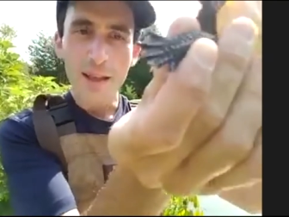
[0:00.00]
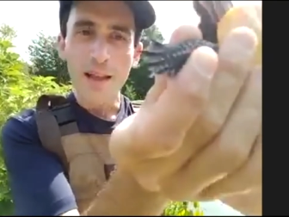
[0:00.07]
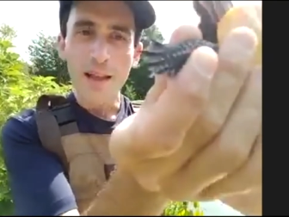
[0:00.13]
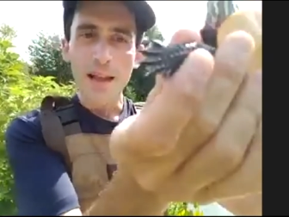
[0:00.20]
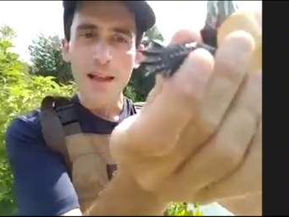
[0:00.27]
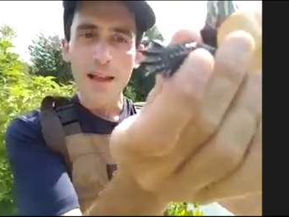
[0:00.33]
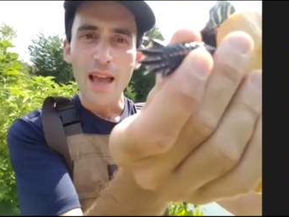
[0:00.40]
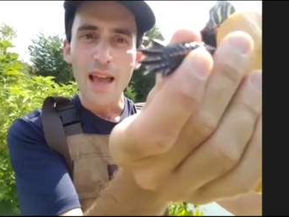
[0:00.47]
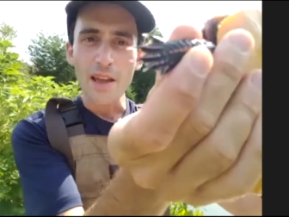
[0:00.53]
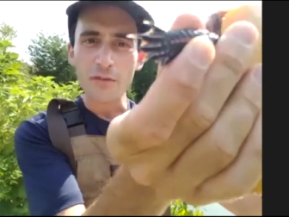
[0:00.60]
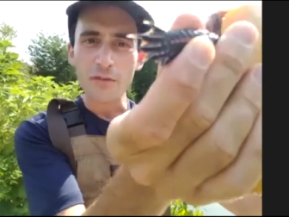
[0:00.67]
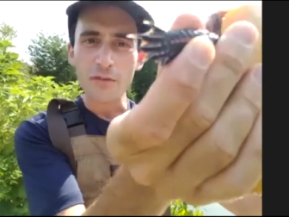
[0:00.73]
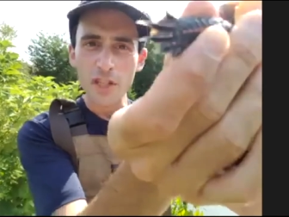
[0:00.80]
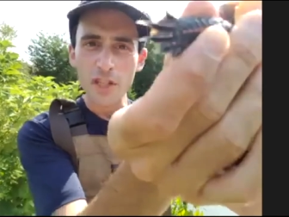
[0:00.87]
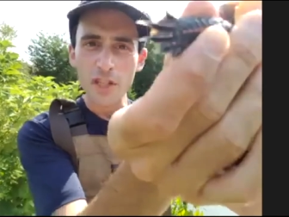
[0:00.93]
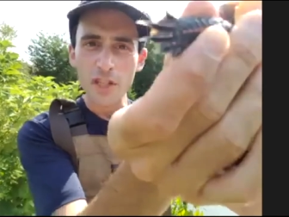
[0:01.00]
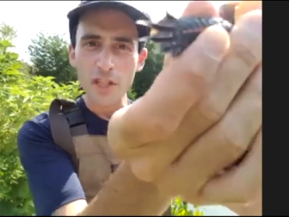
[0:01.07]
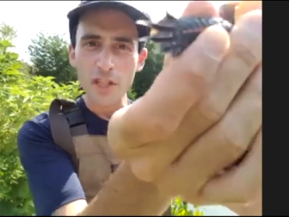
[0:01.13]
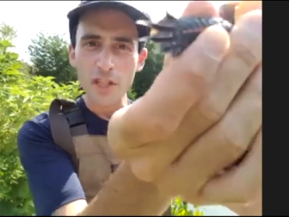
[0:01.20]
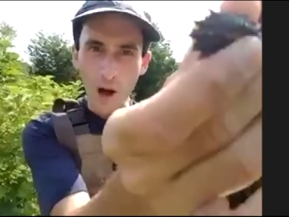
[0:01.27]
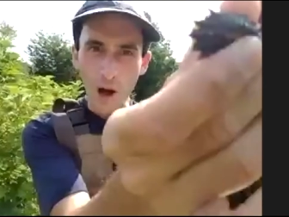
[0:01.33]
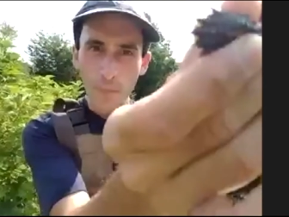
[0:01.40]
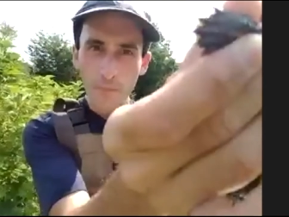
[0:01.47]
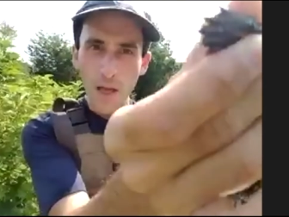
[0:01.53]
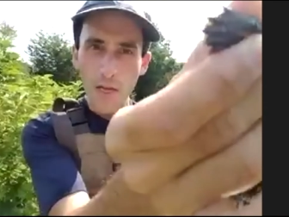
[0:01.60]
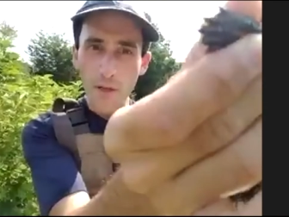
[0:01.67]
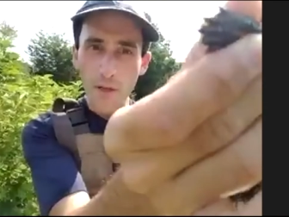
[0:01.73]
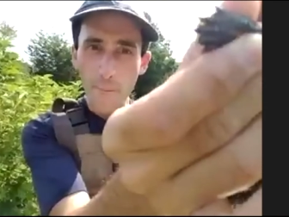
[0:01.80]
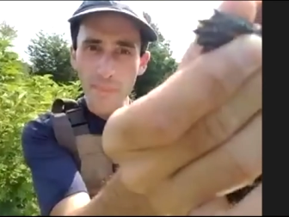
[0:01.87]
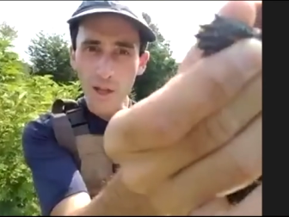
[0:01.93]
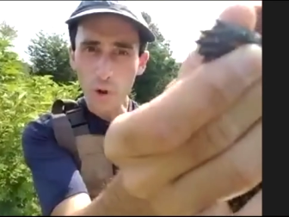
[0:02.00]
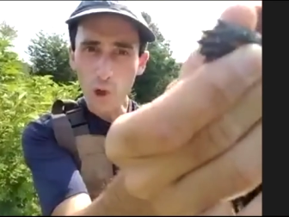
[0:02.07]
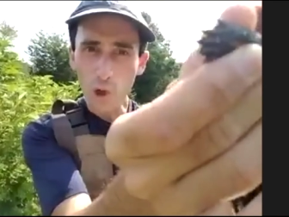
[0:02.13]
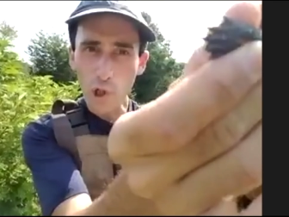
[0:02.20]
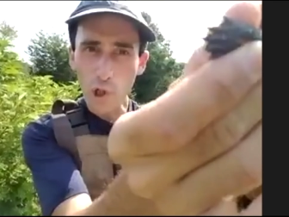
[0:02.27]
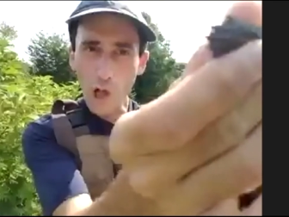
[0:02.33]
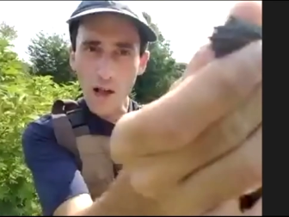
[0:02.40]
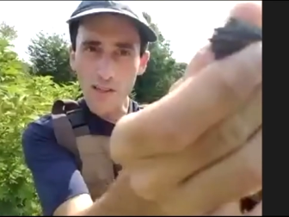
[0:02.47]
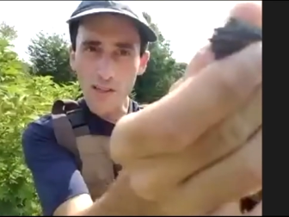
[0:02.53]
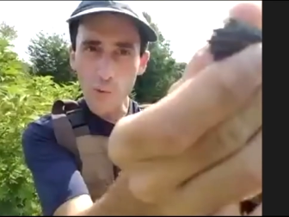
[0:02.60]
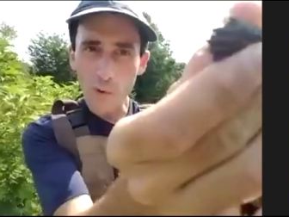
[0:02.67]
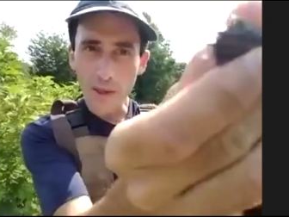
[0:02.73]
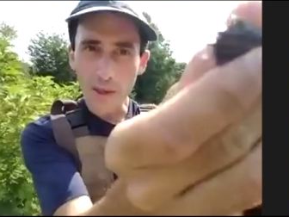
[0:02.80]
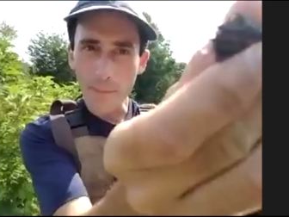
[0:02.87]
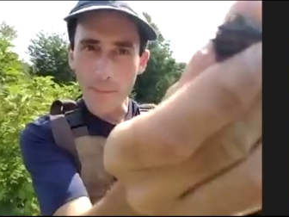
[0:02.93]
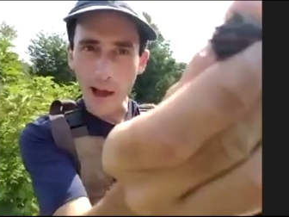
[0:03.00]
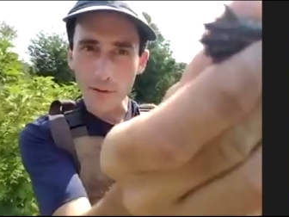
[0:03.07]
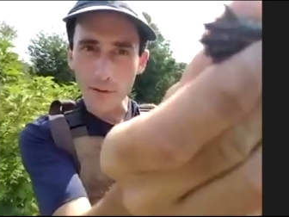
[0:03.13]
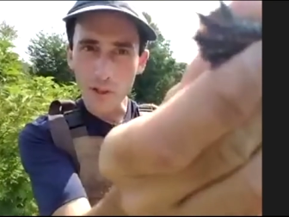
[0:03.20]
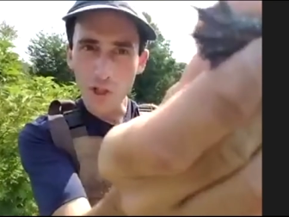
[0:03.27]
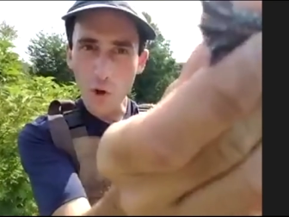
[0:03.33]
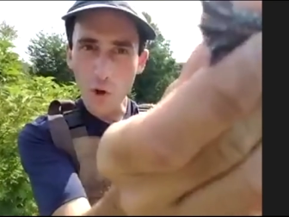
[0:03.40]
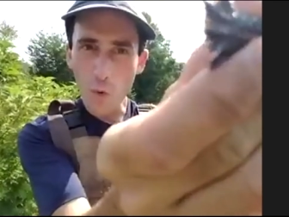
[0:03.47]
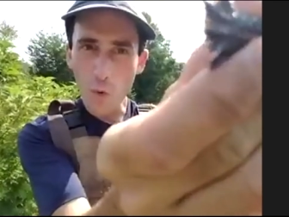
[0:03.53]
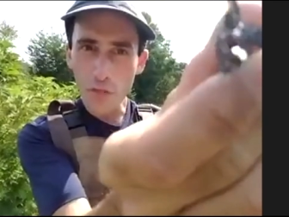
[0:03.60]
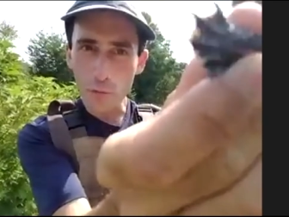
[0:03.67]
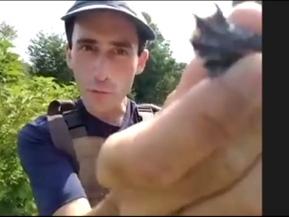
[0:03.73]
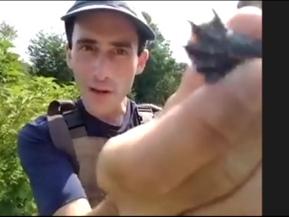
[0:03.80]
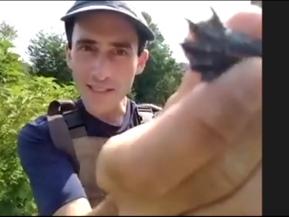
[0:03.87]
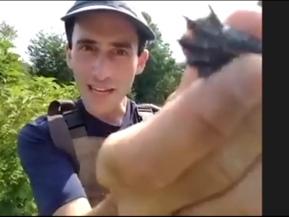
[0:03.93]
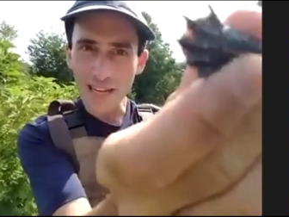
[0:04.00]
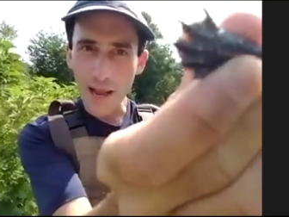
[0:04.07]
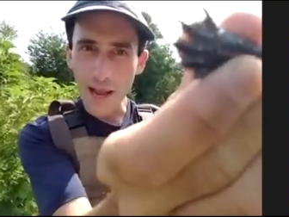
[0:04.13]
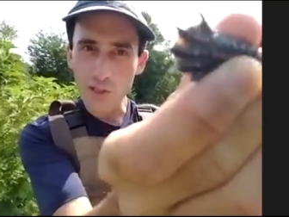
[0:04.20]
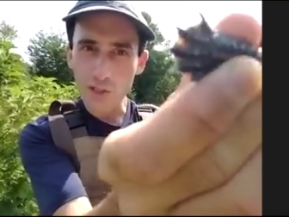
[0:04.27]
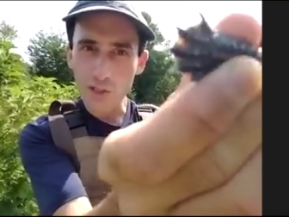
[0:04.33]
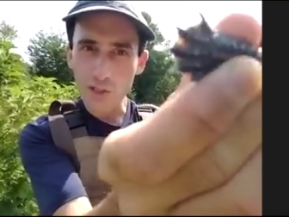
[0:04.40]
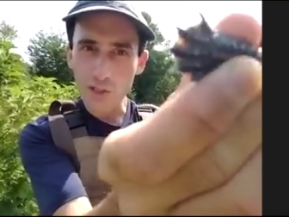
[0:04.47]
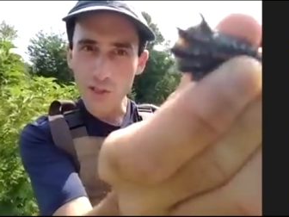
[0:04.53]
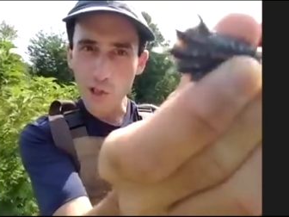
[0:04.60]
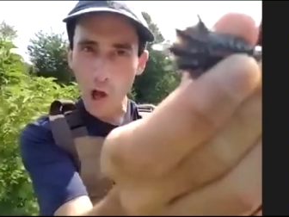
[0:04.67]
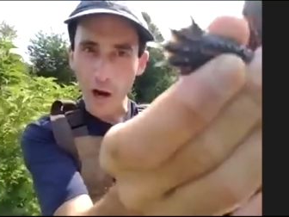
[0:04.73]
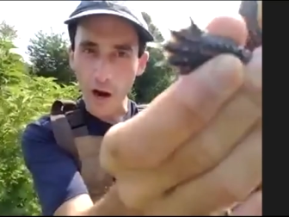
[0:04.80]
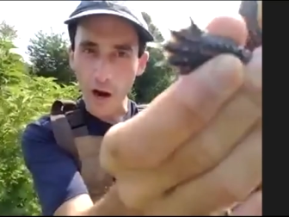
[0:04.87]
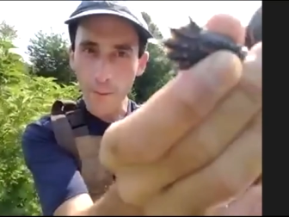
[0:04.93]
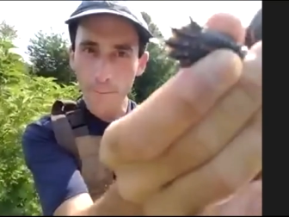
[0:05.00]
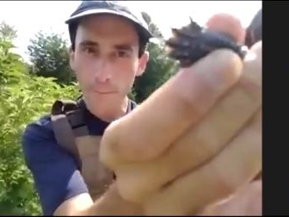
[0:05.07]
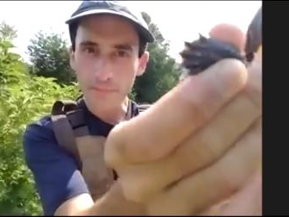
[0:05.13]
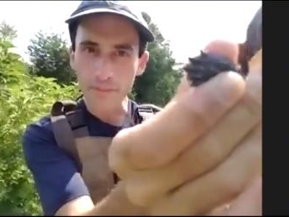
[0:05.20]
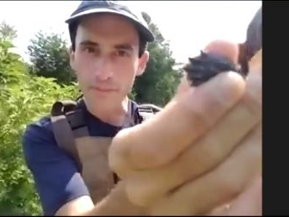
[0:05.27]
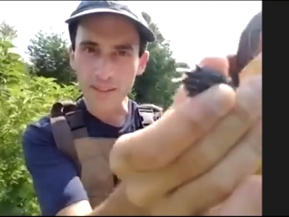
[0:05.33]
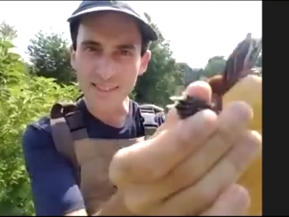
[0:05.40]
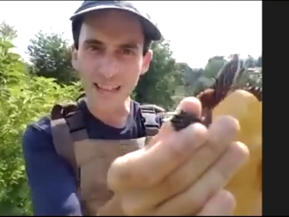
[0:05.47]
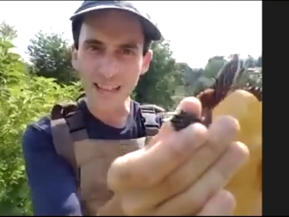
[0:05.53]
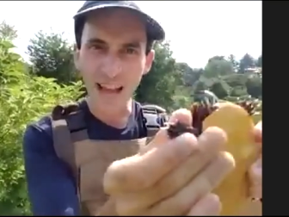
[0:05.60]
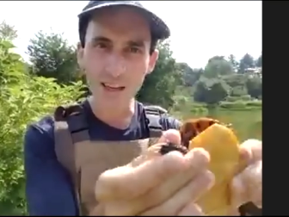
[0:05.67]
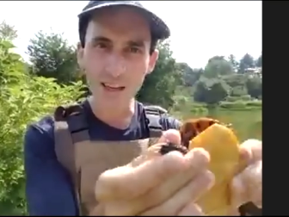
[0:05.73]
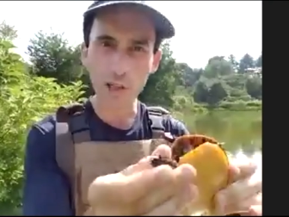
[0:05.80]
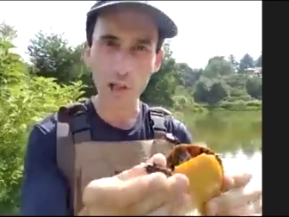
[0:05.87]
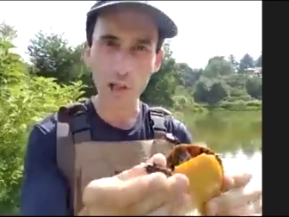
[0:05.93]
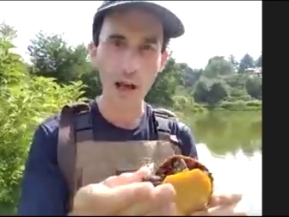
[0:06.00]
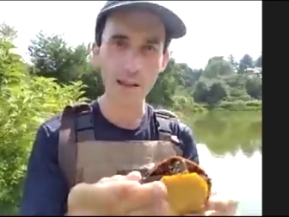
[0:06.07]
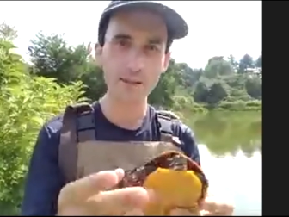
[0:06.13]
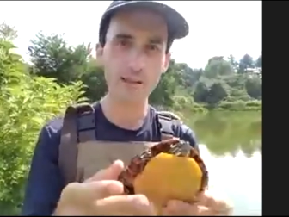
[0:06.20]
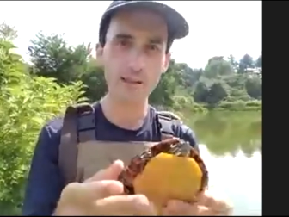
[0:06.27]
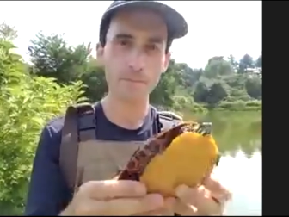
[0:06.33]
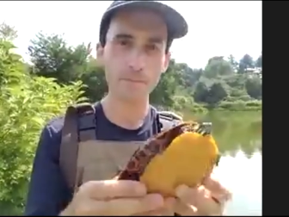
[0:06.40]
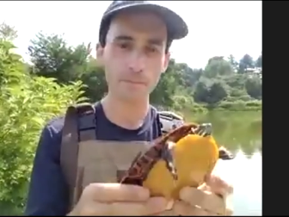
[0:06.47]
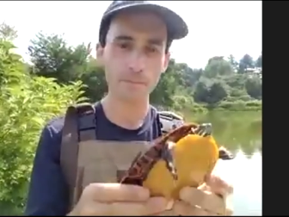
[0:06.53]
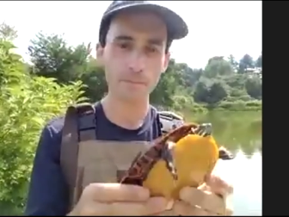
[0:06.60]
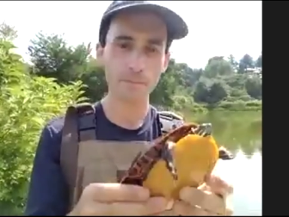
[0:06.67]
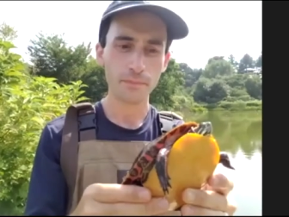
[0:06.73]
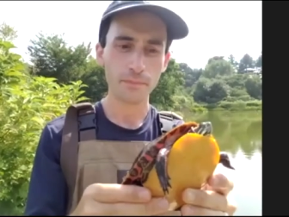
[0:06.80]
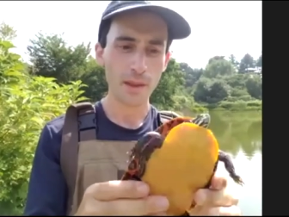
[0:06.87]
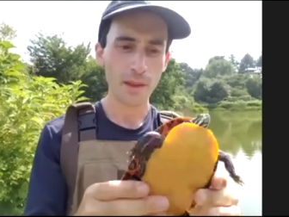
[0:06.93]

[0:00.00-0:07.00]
If she were a male, the middle claws would be about two or three times longer than the side claws. Huh.